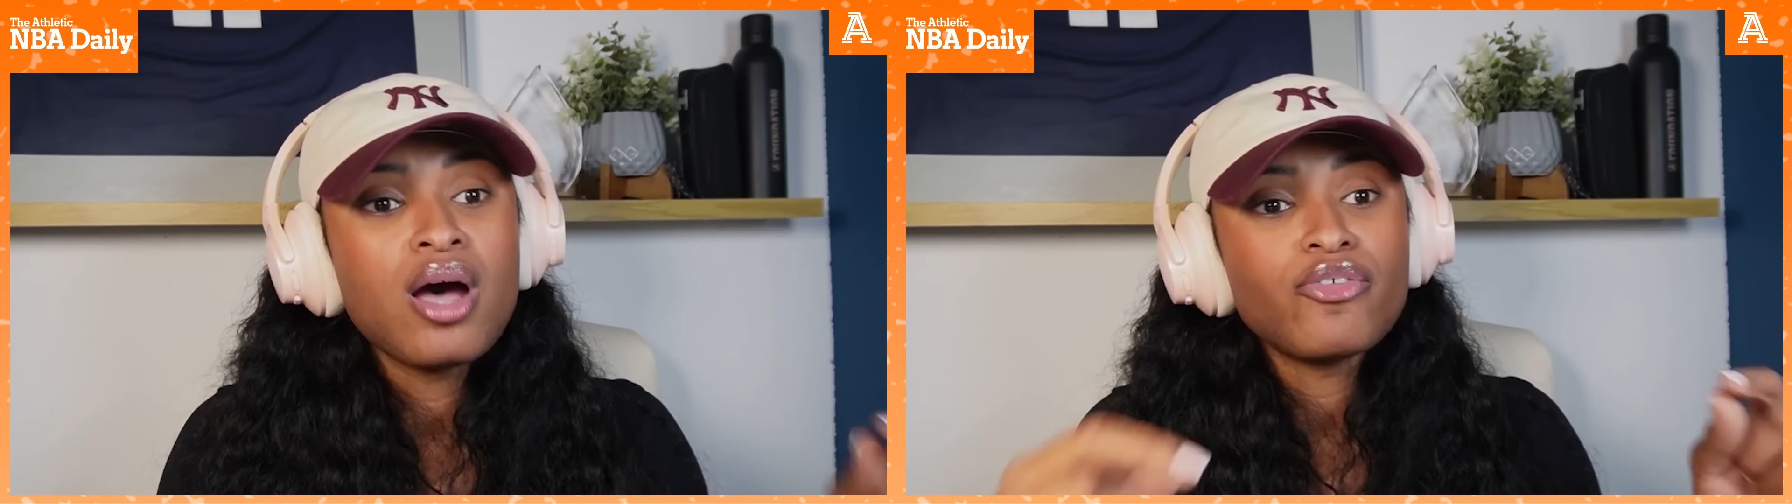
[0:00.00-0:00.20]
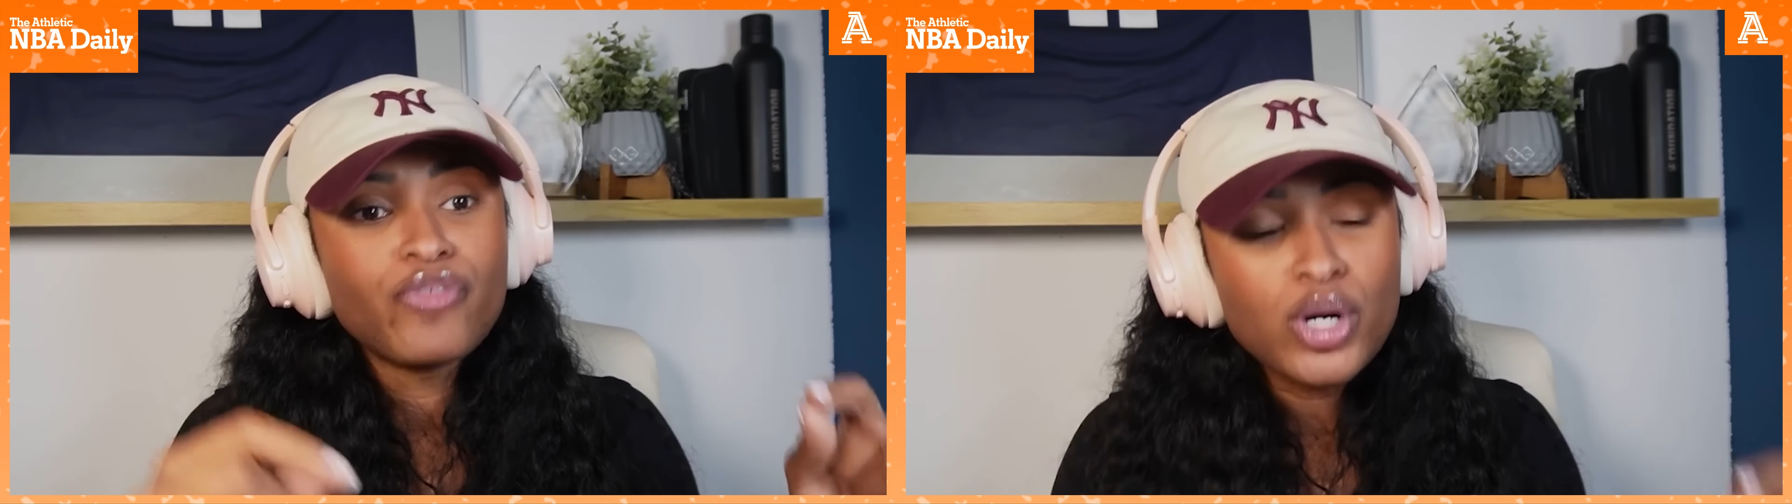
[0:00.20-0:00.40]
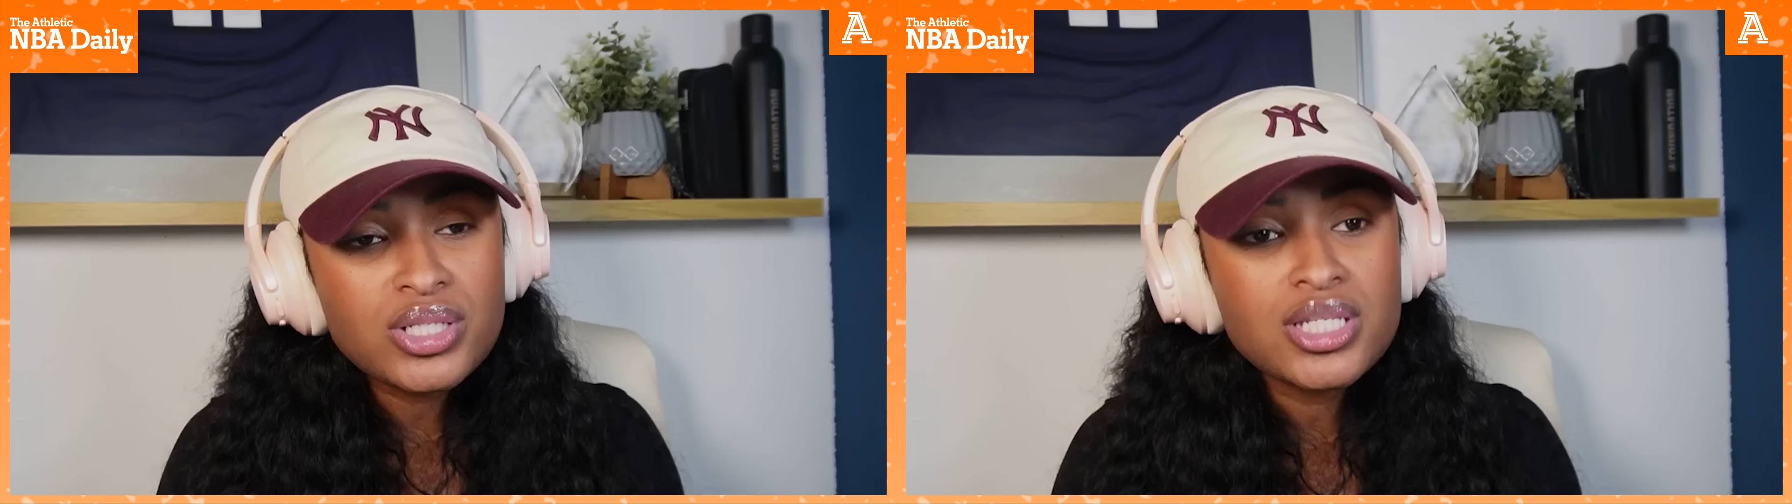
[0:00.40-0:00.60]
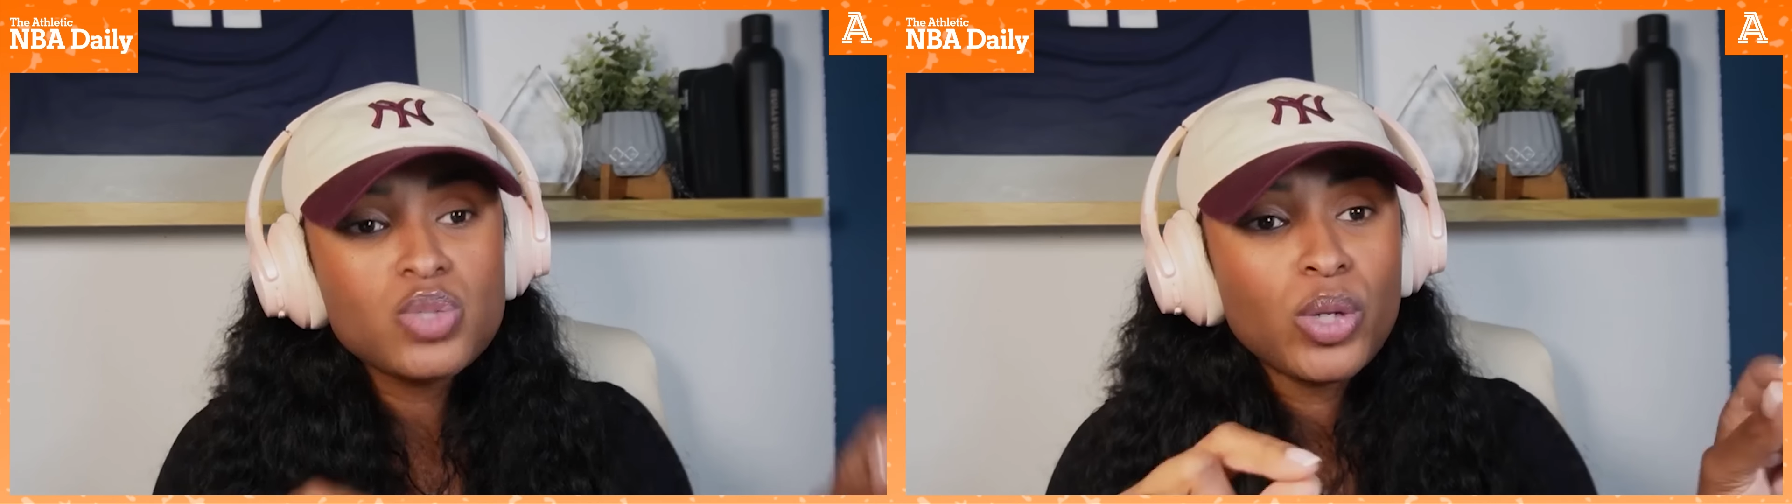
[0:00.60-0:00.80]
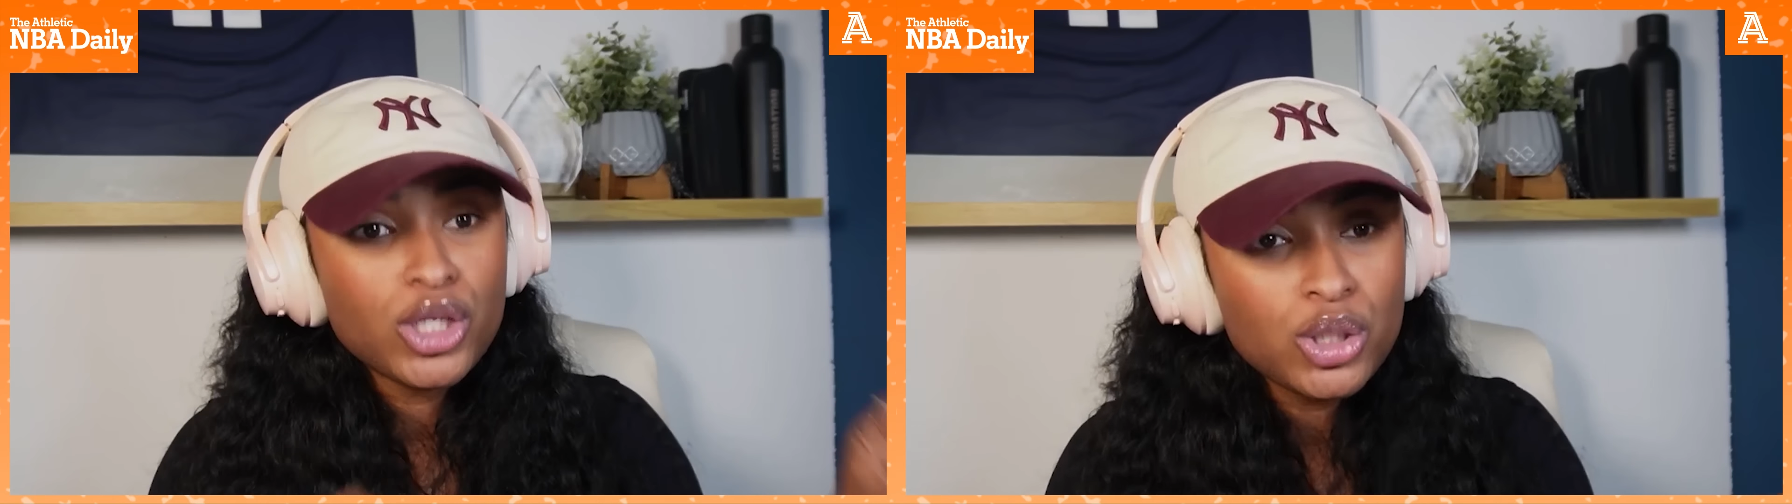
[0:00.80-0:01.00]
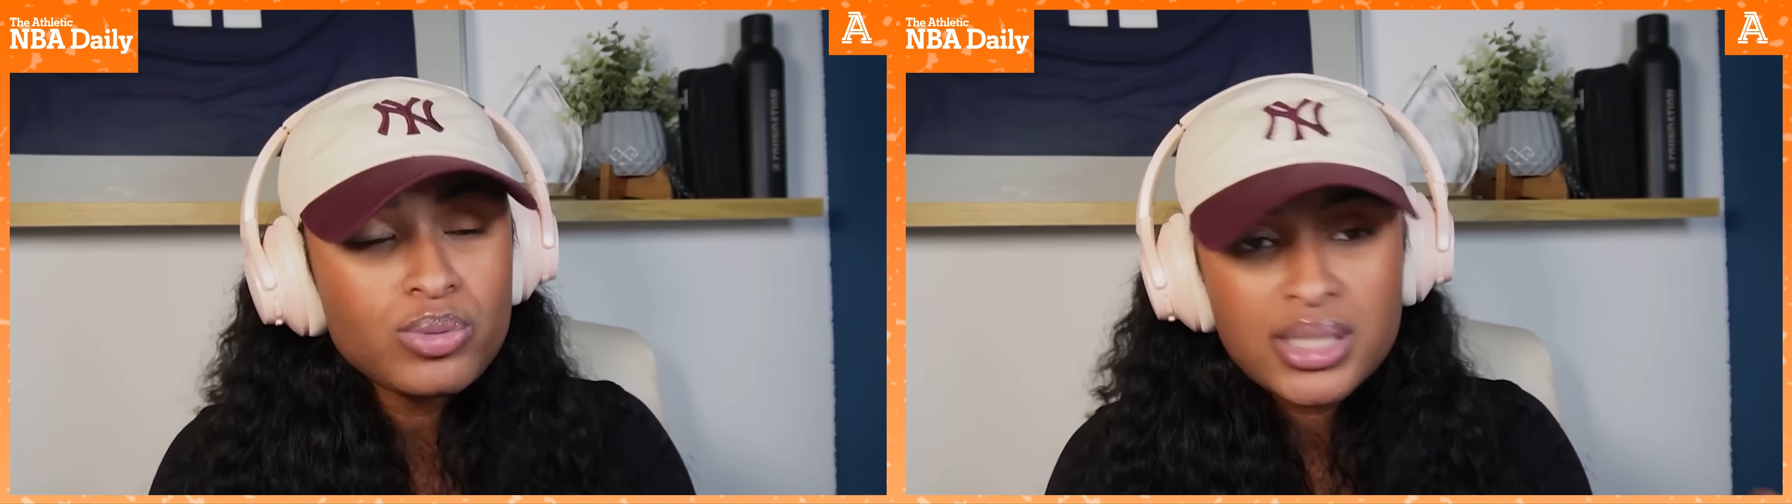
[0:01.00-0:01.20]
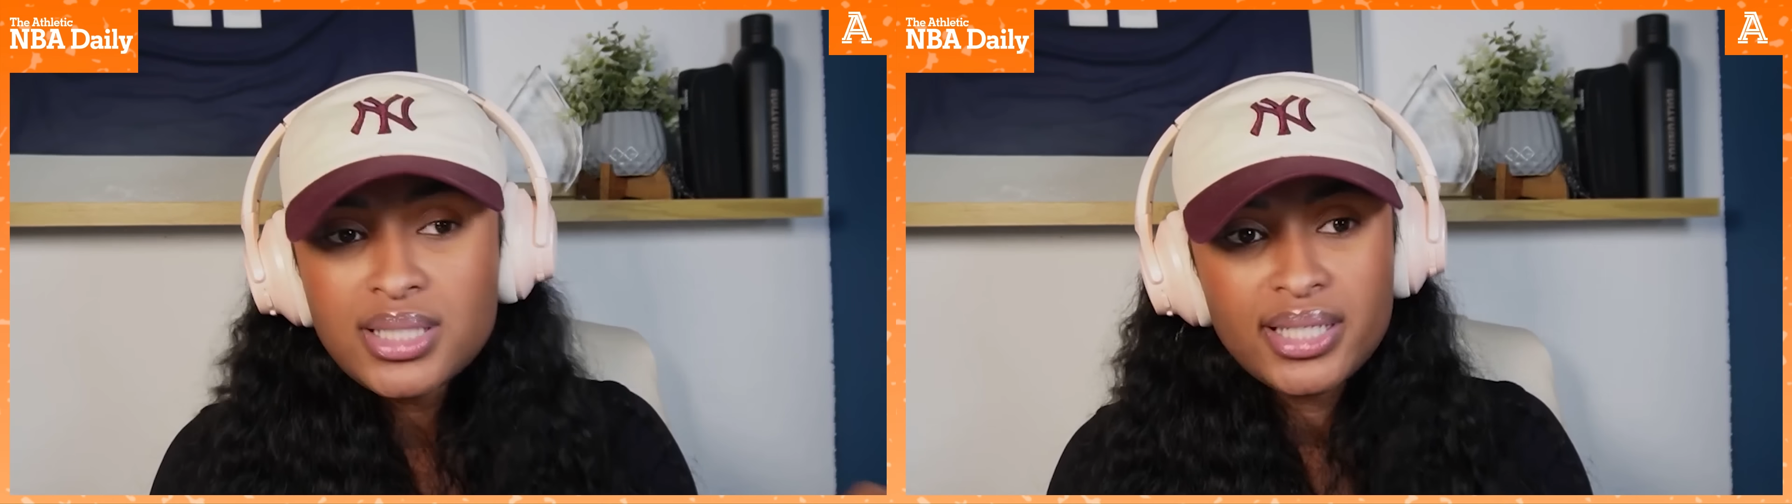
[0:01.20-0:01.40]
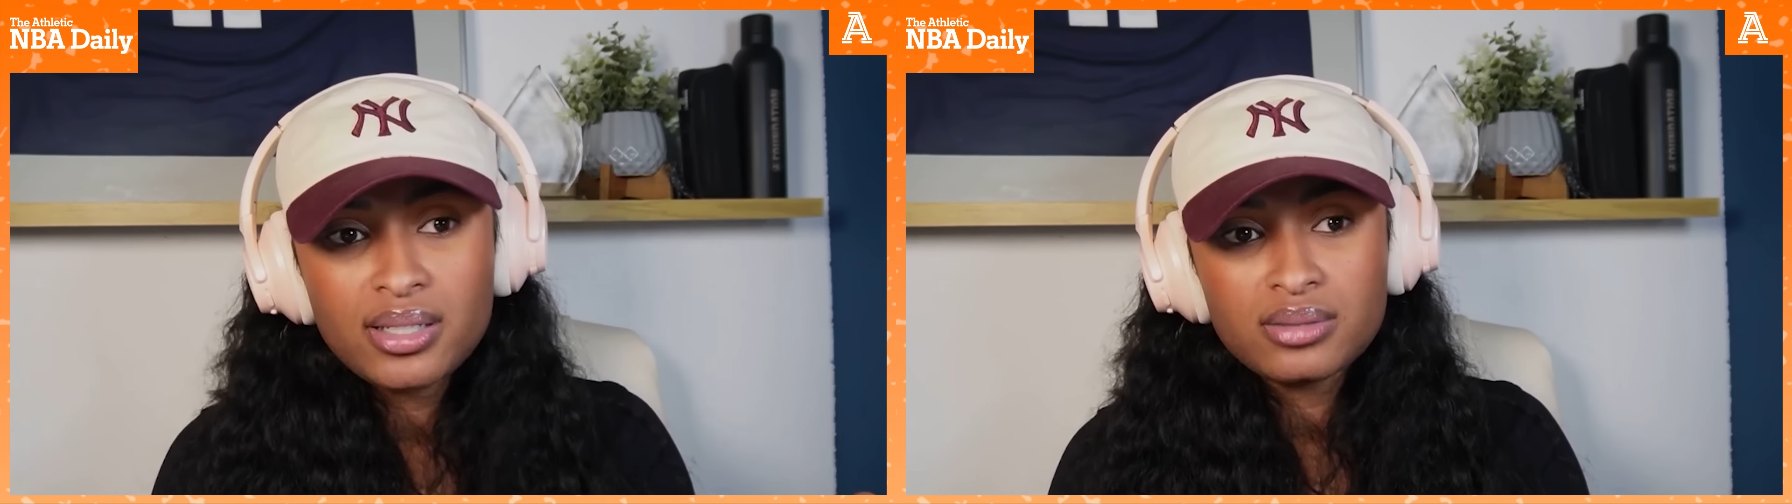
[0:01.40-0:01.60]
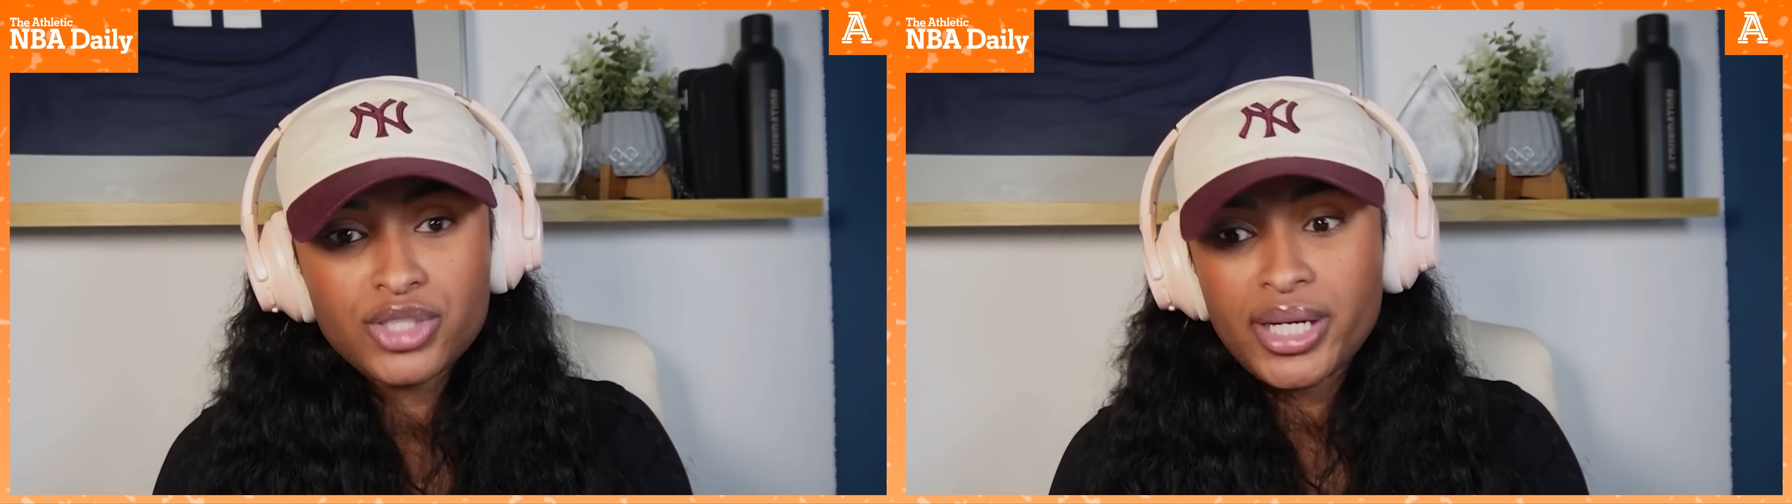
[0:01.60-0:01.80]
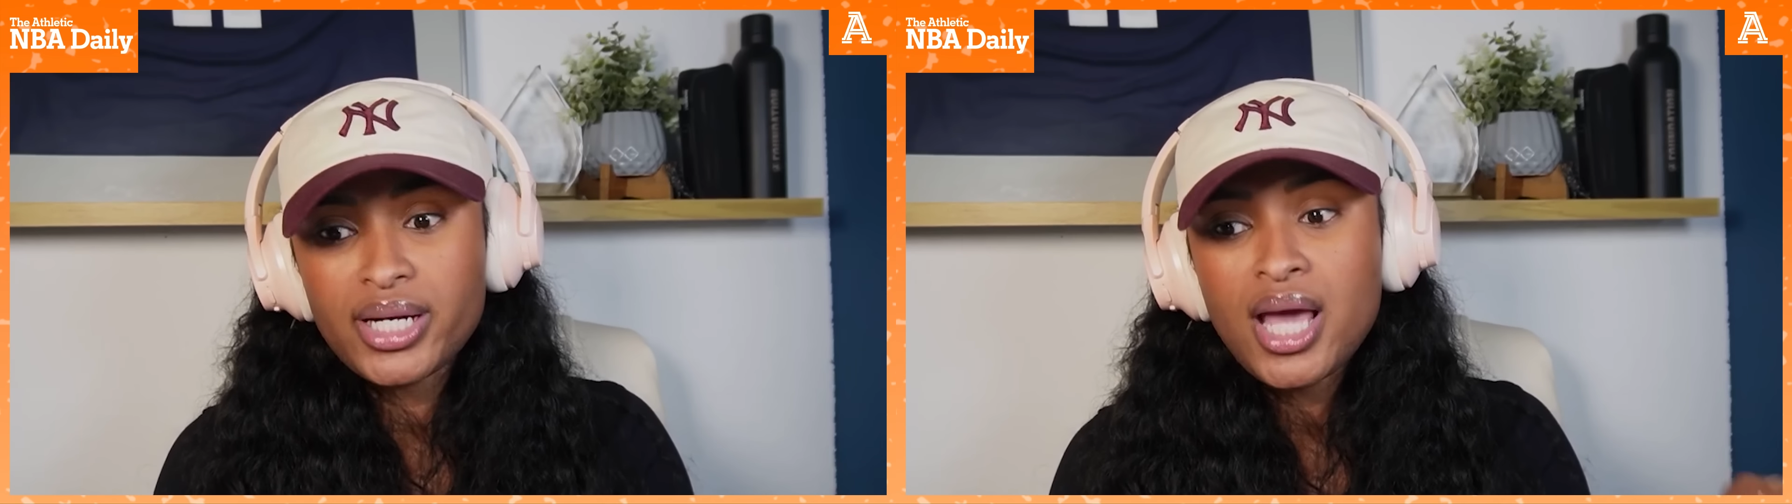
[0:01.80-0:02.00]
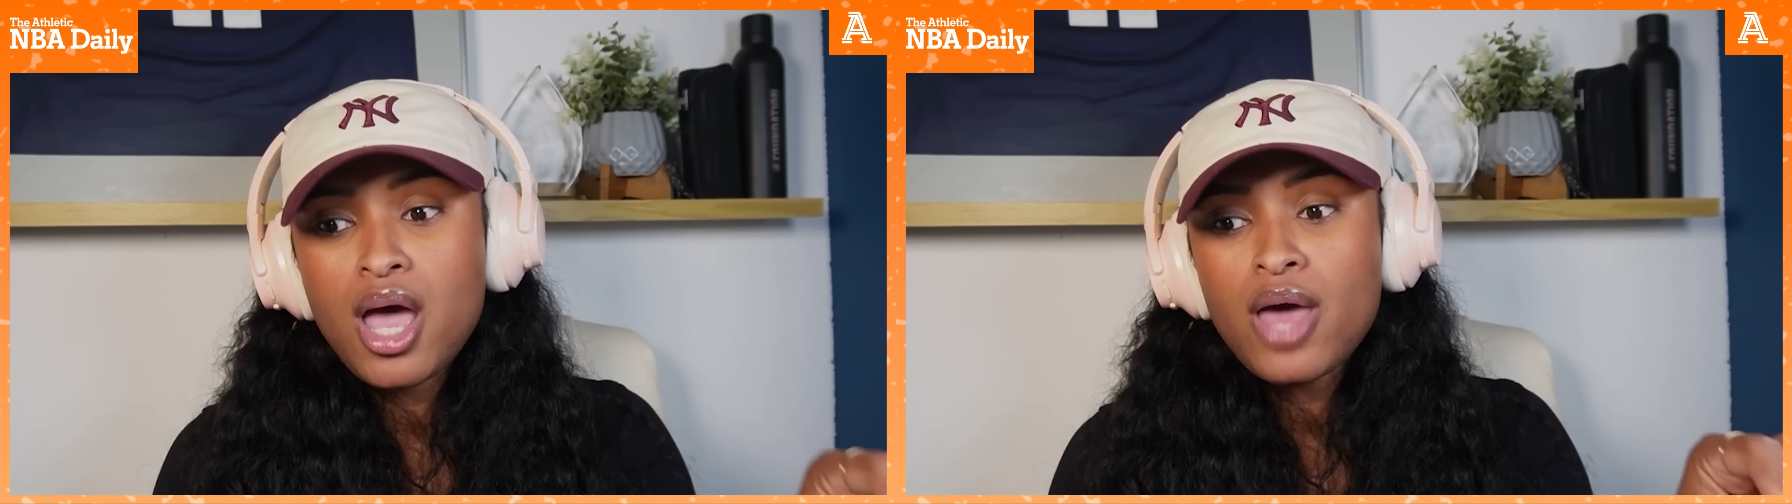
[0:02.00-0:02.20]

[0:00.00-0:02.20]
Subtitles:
versus what you detailed, Jared,